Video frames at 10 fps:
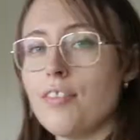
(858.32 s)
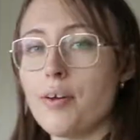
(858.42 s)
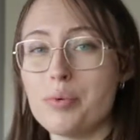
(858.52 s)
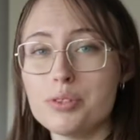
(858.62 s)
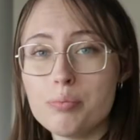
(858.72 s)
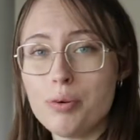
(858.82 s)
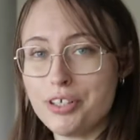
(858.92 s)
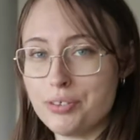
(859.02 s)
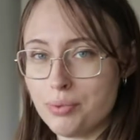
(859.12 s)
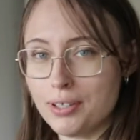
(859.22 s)
There was a
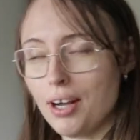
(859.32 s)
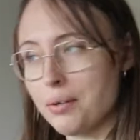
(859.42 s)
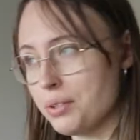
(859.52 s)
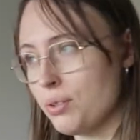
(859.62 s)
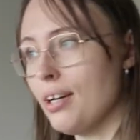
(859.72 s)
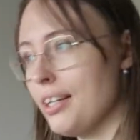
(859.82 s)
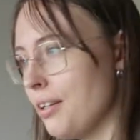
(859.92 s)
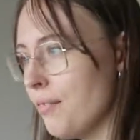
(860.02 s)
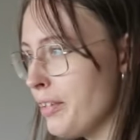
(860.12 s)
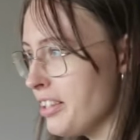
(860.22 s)
point when I was quite
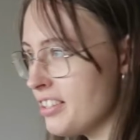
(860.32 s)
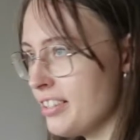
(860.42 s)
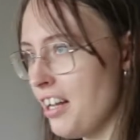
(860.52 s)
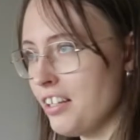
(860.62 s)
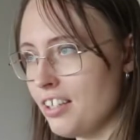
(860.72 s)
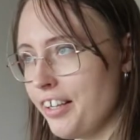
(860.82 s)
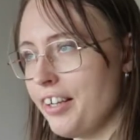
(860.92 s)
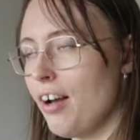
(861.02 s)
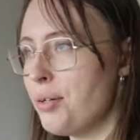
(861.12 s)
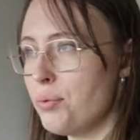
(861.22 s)
convinced that, like,
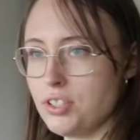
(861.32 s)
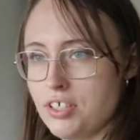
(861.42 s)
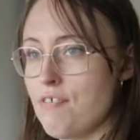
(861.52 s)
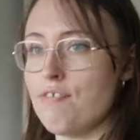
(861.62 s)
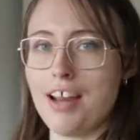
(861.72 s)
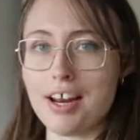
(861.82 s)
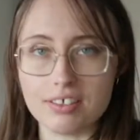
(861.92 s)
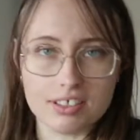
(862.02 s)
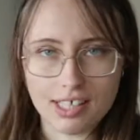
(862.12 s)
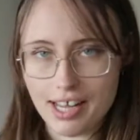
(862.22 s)
I was a
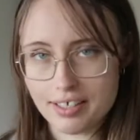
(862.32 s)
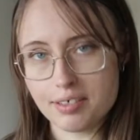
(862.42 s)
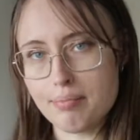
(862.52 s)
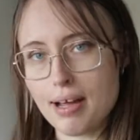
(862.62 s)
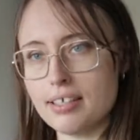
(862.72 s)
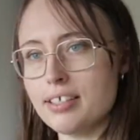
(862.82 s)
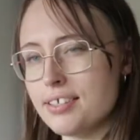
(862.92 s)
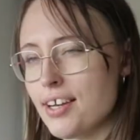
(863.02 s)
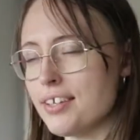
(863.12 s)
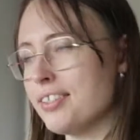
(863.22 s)
flannel and band
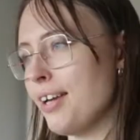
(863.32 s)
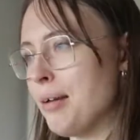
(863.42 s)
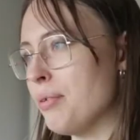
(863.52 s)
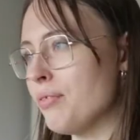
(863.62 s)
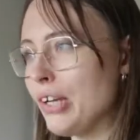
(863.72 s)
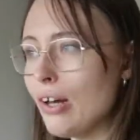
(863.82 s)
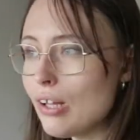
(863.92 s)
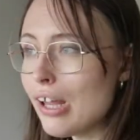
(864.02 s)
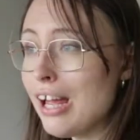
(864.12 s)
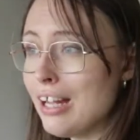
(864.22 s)
shirt type of
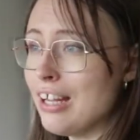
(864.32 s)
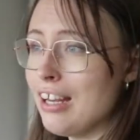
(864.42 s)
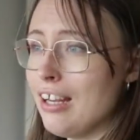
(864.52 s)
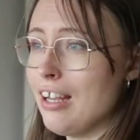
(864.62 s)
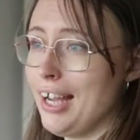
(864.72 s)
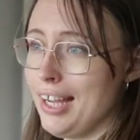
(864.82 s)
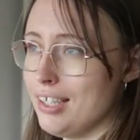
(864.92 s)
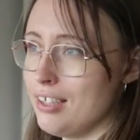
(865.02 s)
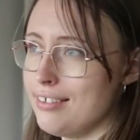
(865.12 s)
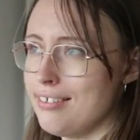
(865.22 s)
girl,
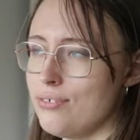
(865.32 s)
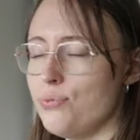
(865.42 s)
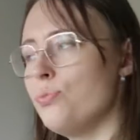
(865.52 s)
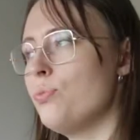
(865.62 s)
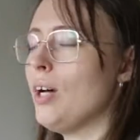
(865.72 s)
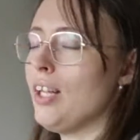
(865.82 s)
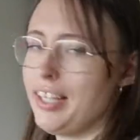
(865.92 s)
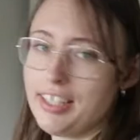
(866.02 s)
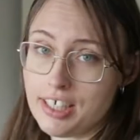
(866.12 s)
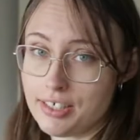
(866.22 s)
and, well, I
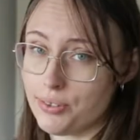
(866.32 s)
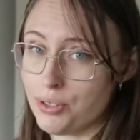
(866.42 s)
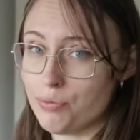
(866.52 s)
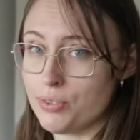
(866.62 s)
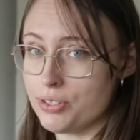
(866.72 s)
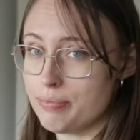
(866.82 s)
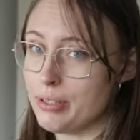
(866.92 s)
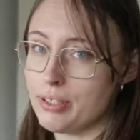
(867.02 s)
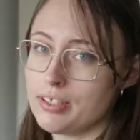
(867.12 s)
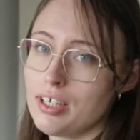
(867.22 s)
guess I sort of was,
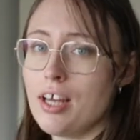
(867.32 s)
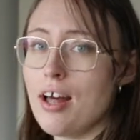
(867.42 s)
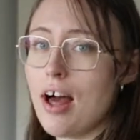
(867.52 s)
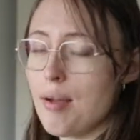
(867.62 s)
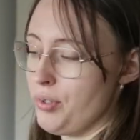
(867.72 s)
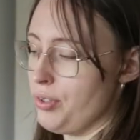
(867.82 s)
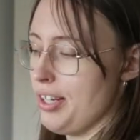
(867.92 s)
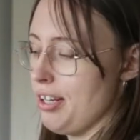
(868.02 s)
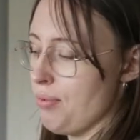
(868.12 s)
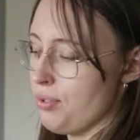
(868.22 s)
but I'm not
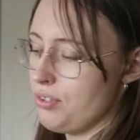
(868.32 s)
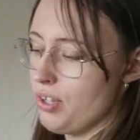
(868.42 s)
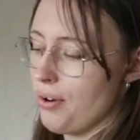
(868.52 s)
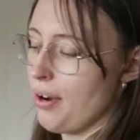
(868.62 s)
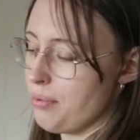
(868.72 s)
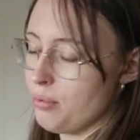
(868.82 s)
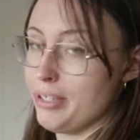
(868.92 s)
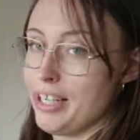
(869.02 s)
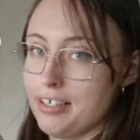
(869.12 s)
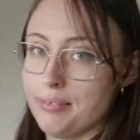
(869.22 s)
anymore, so I will be
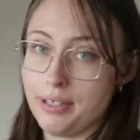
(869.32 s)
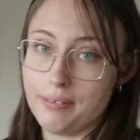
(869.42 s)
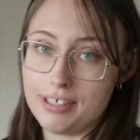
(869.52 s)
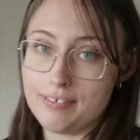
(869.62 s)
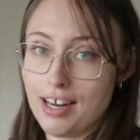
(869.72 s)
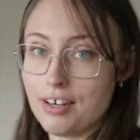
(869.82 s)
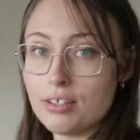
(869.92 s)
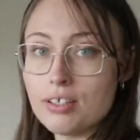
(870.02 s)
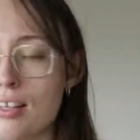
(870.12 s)
getting rid of this flannel.